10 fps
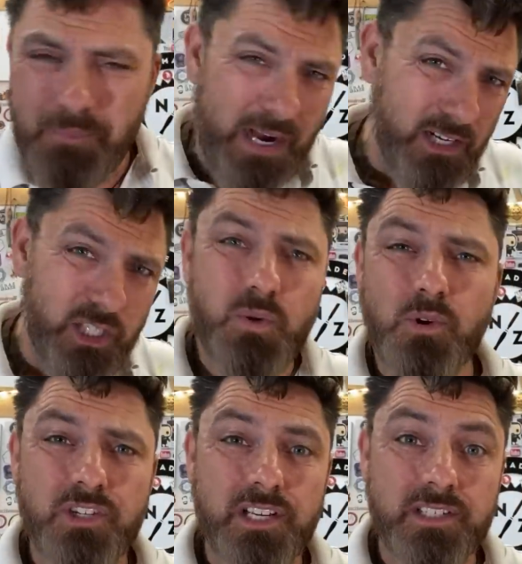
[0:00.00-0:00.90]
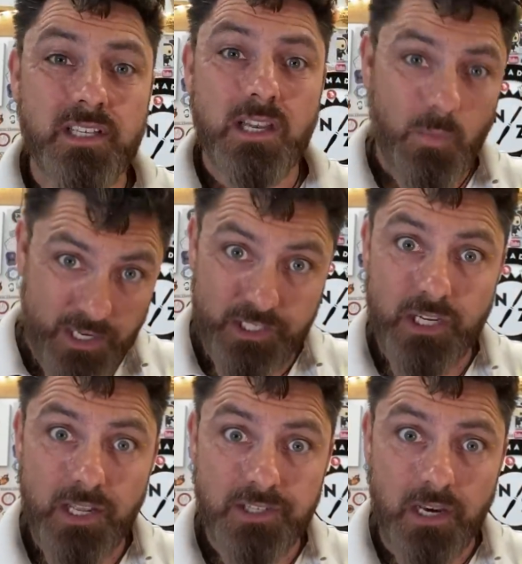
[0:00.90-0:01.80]
butternut squashes and we could
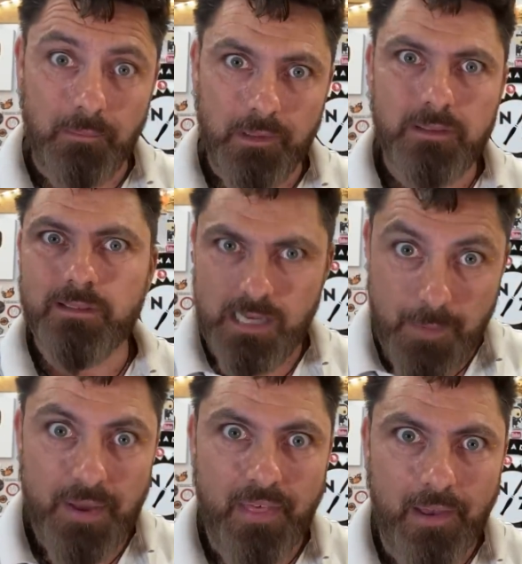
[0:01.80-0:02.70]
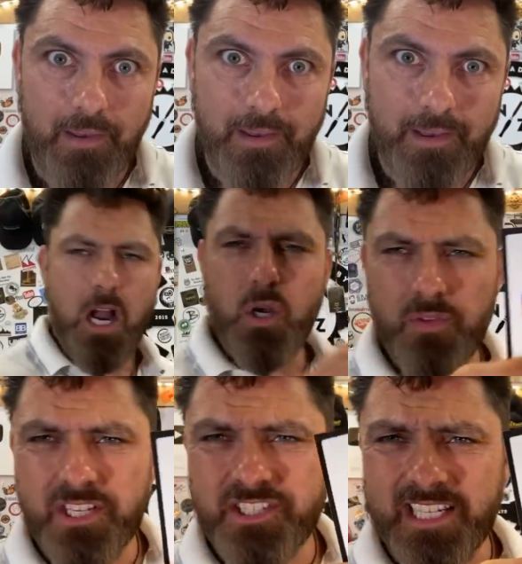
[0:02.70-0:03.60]
turn some. How about that? I got
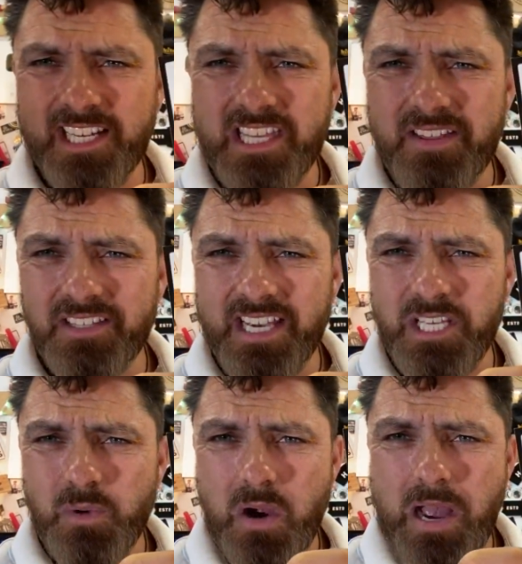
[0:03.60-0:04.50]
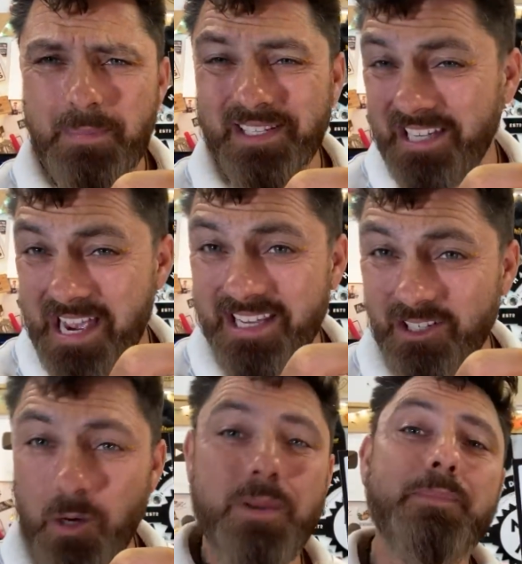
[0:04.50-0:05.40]
this sticker the other day as well. Happy days.
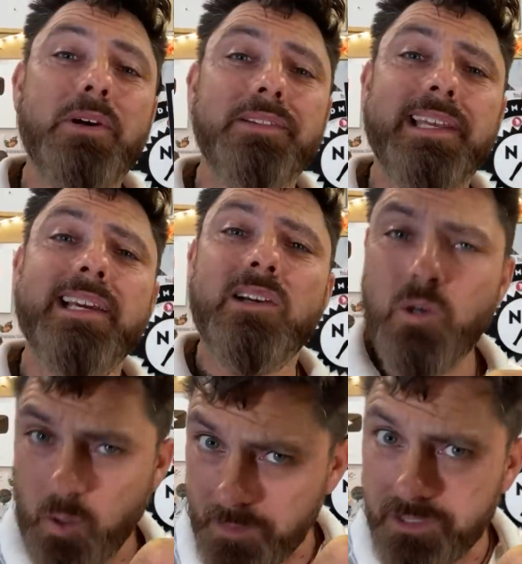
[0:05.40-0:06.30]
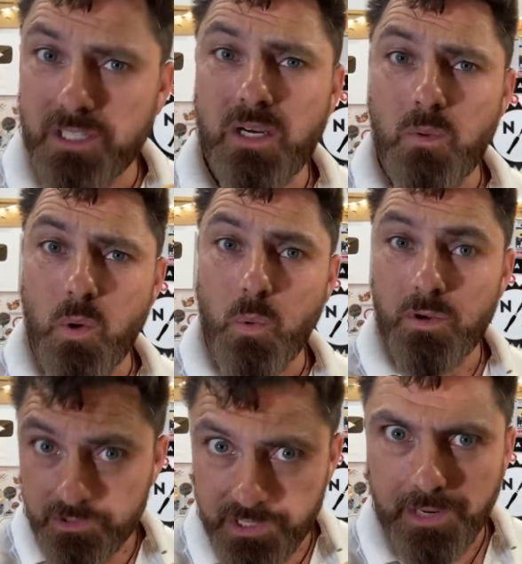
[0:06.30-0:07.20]
I'll be putting that on my sticker wall.
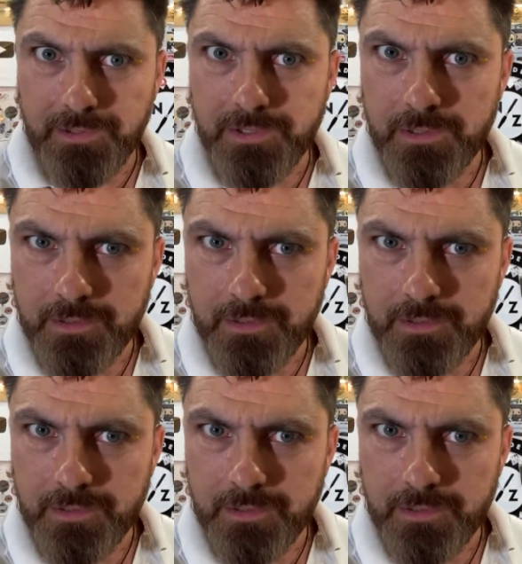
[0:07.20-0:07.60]
Cheers.